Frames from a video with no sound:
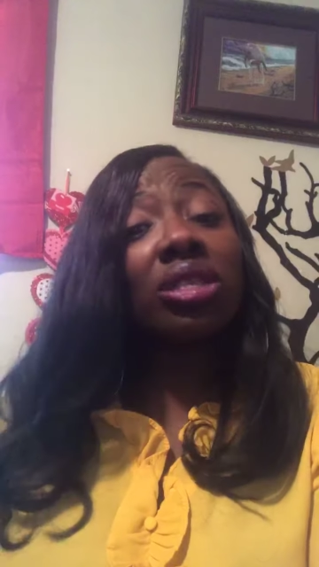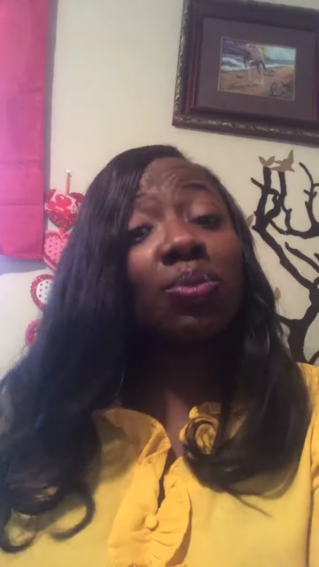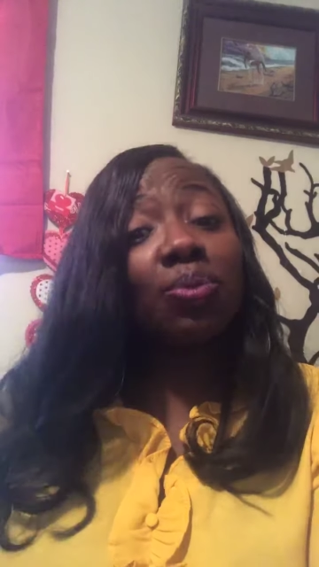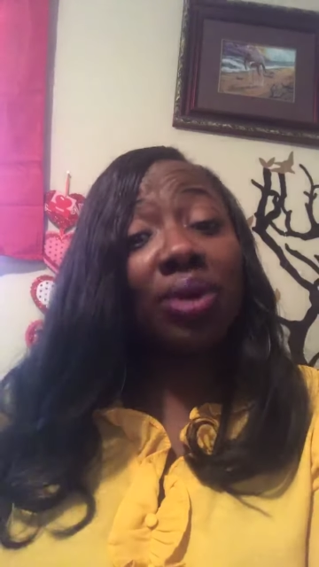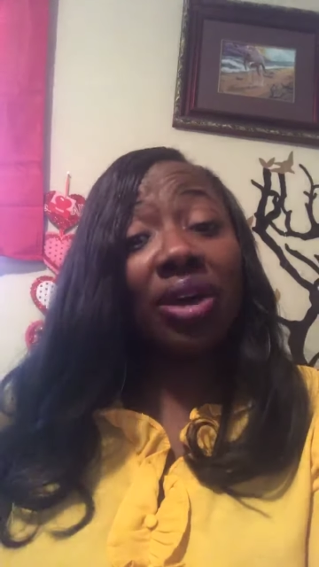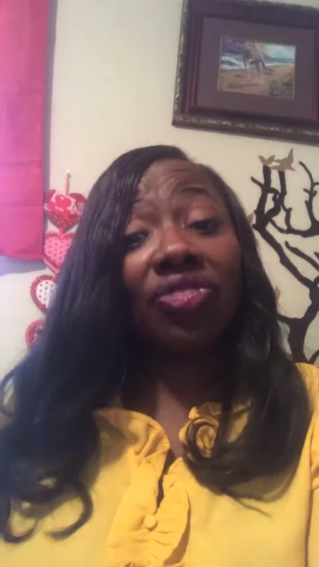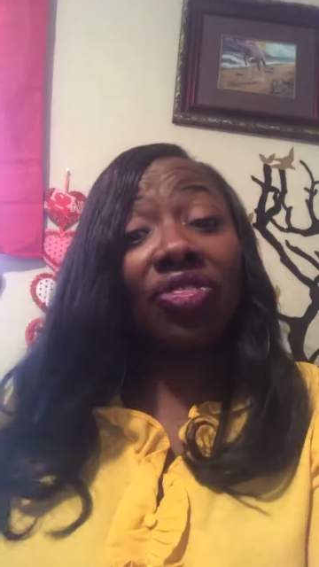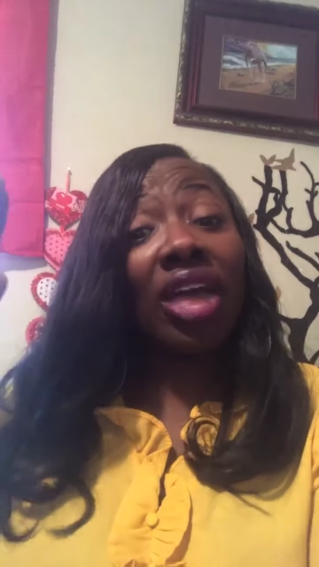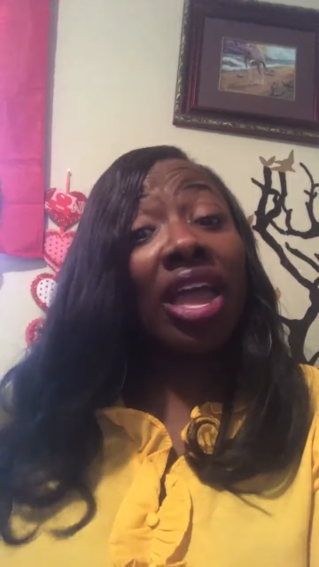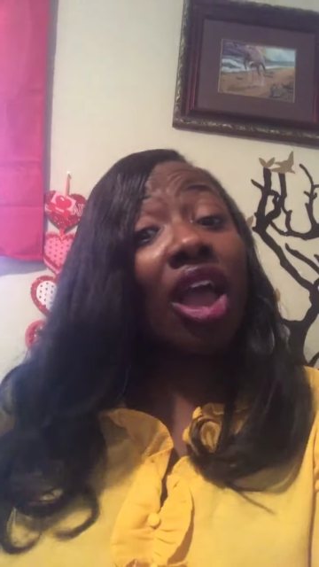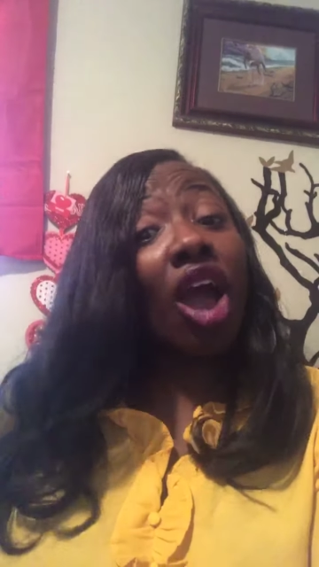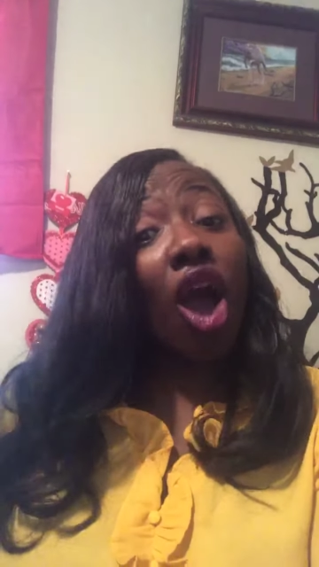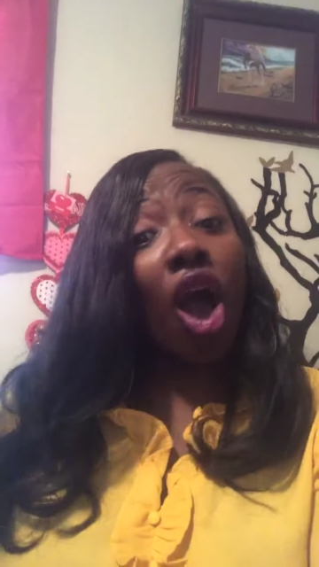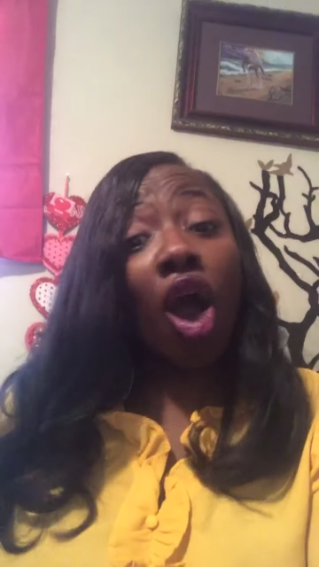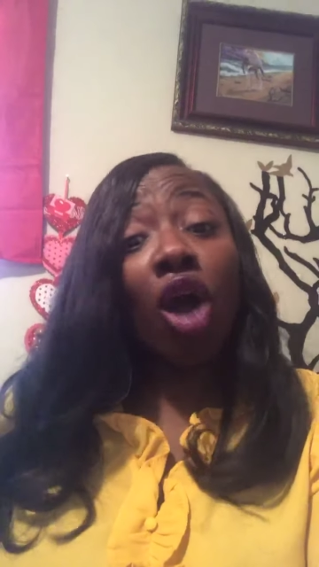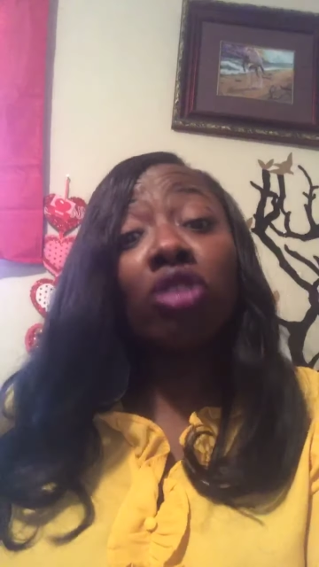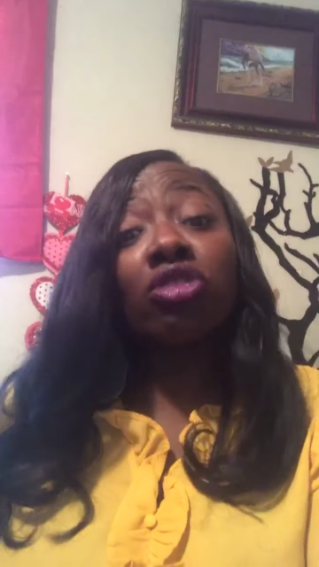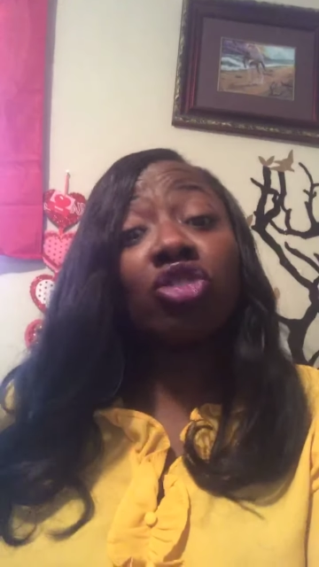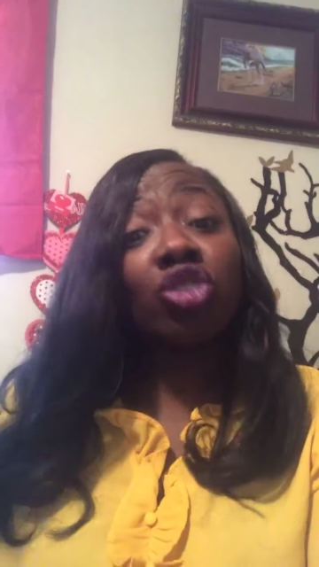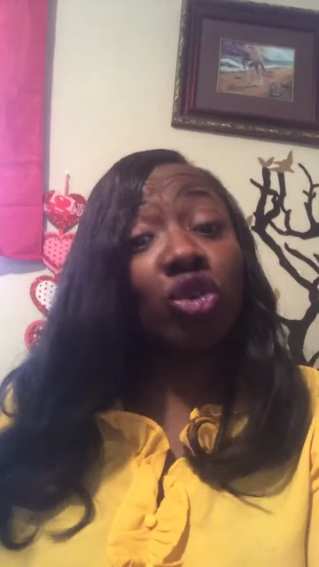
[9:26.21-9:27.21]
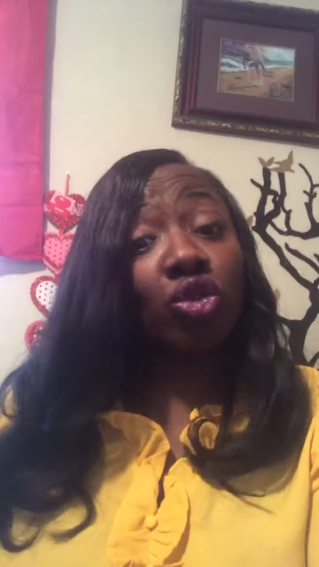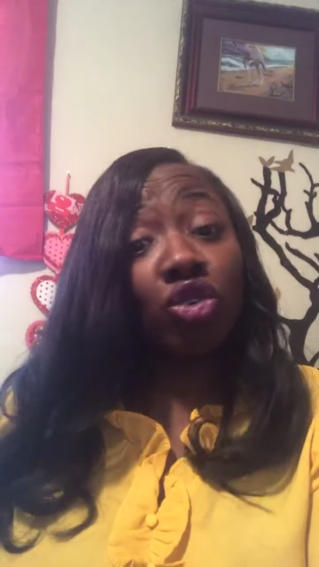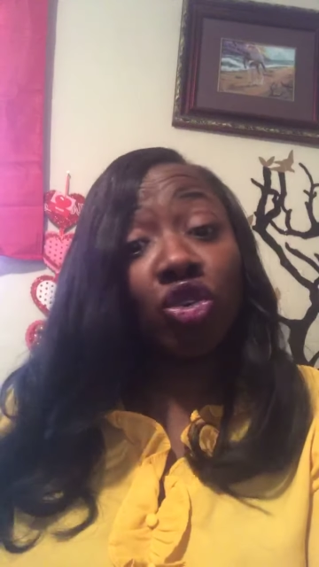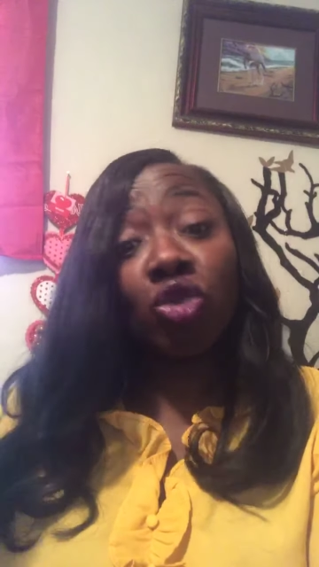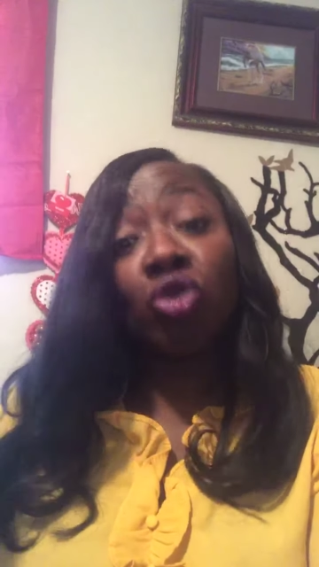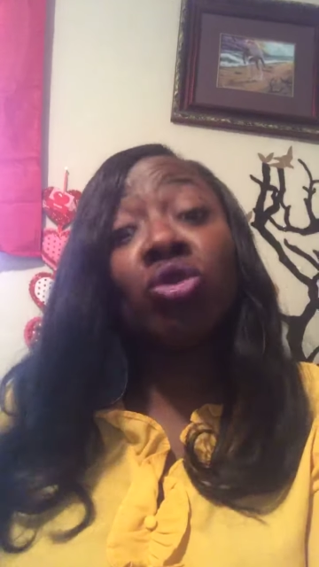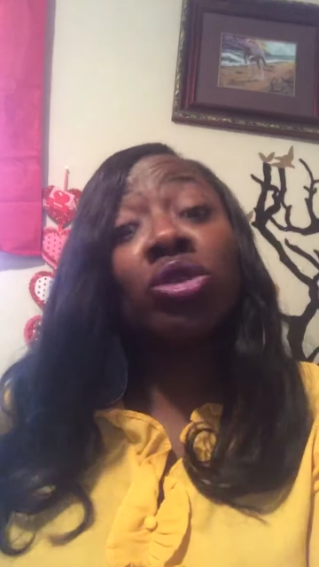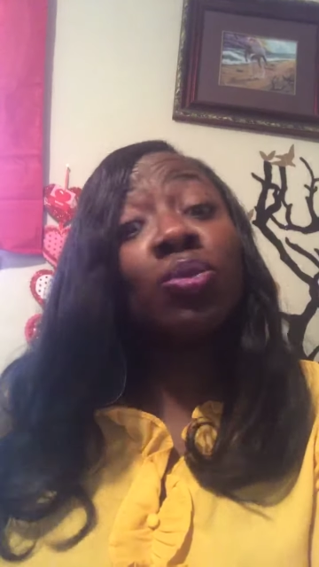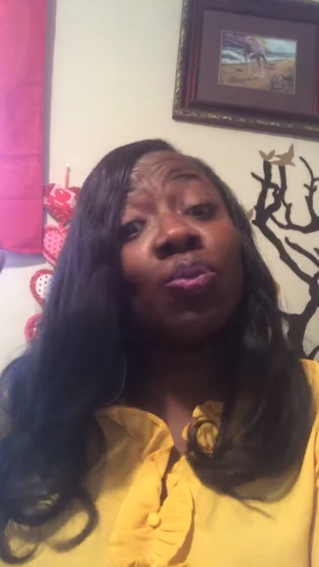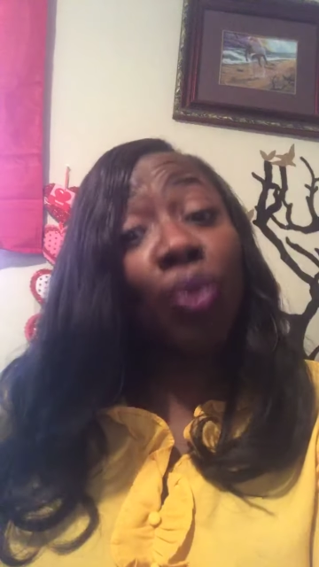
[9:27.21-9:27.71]
but they also
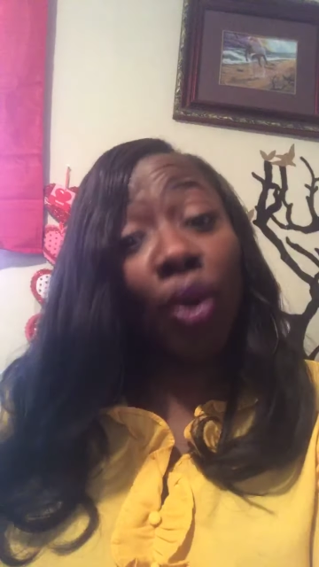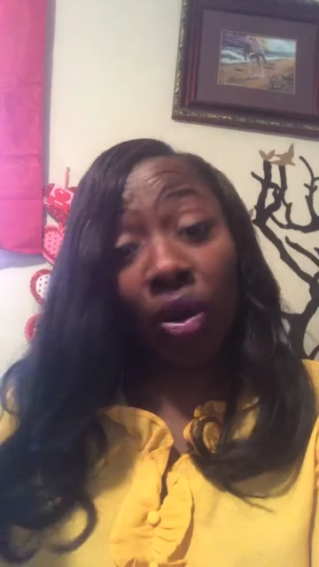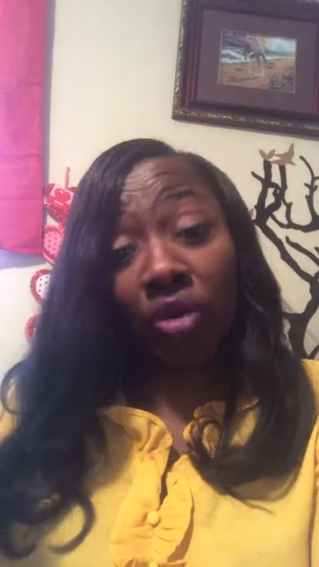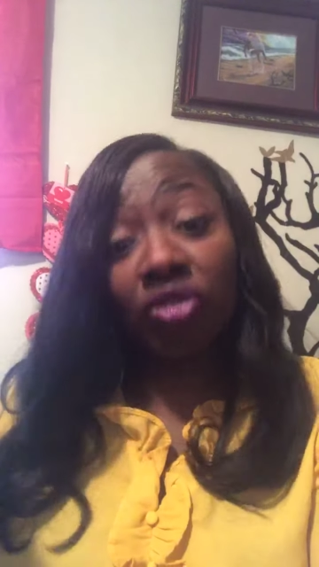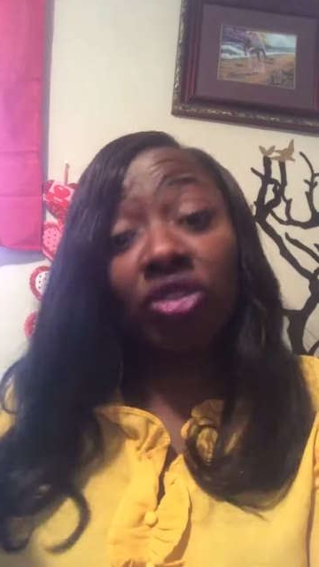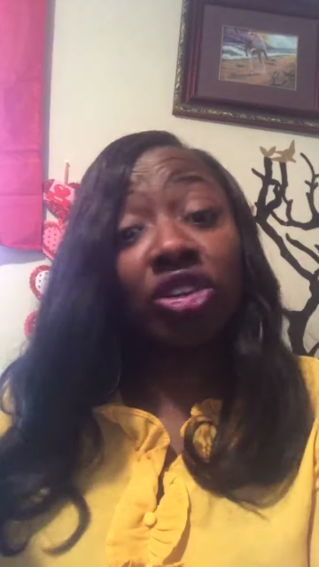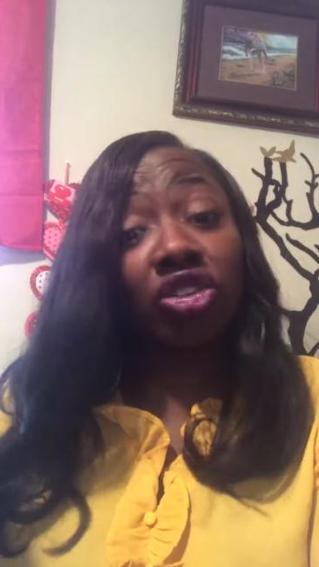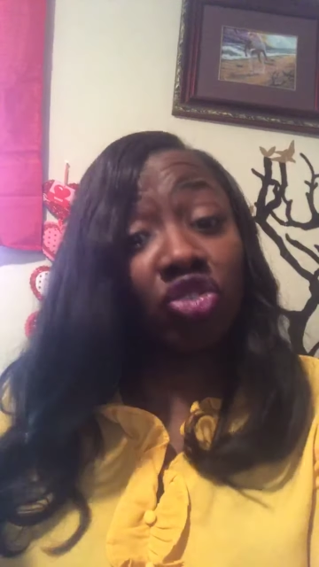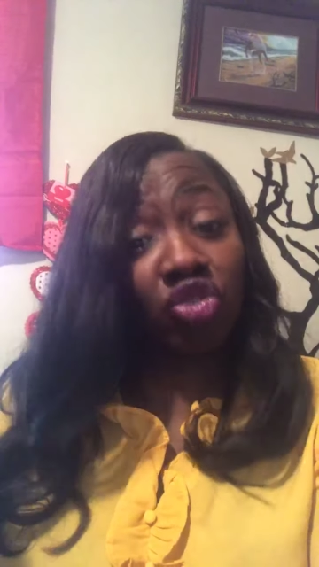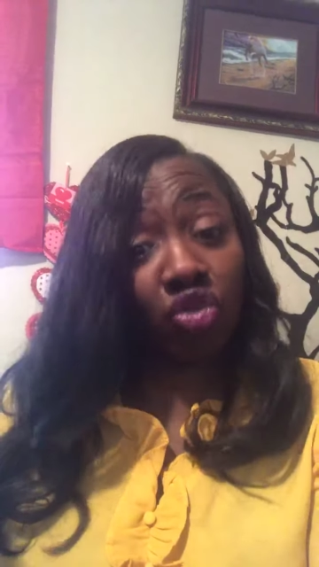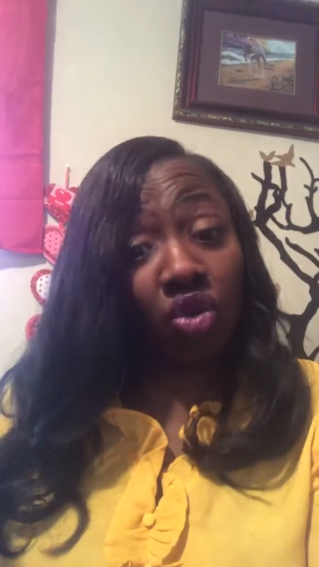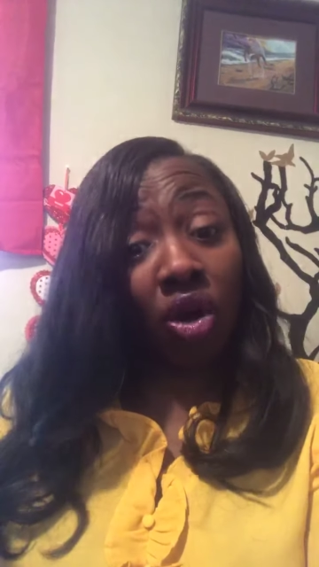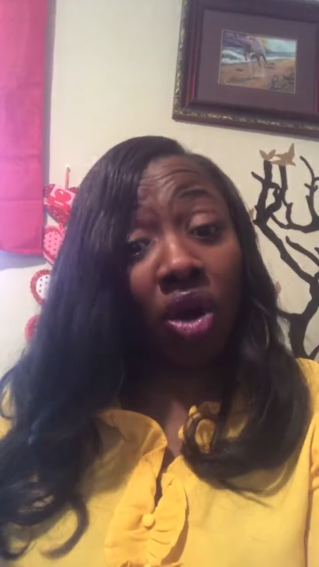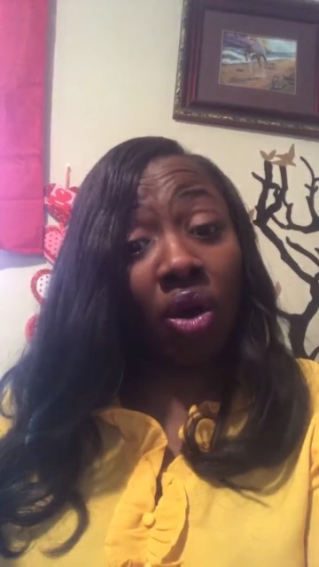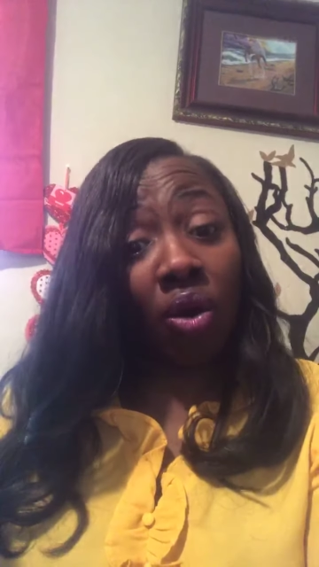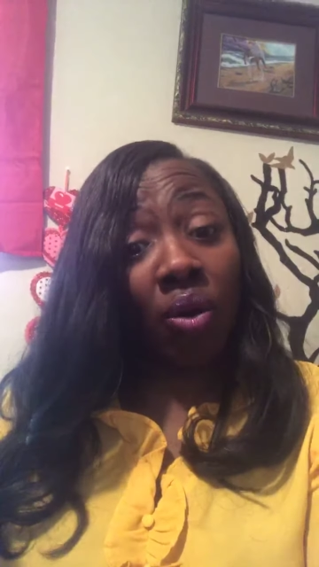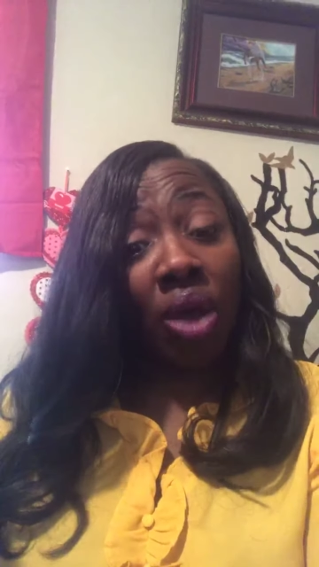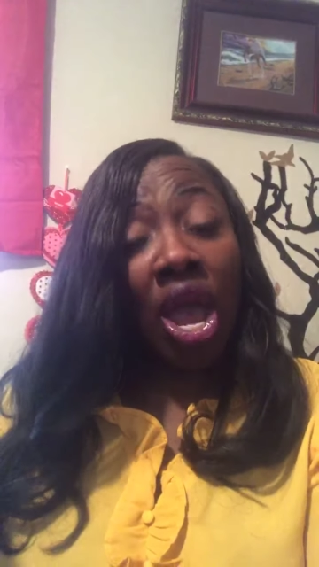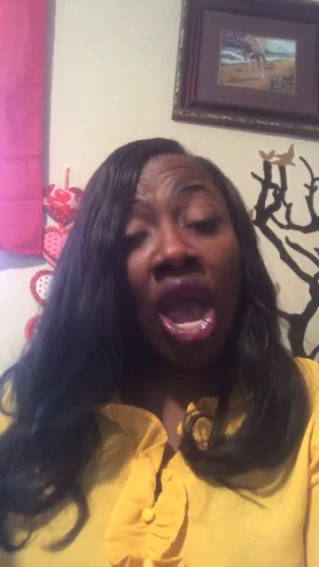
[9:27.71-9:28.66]
use birth control.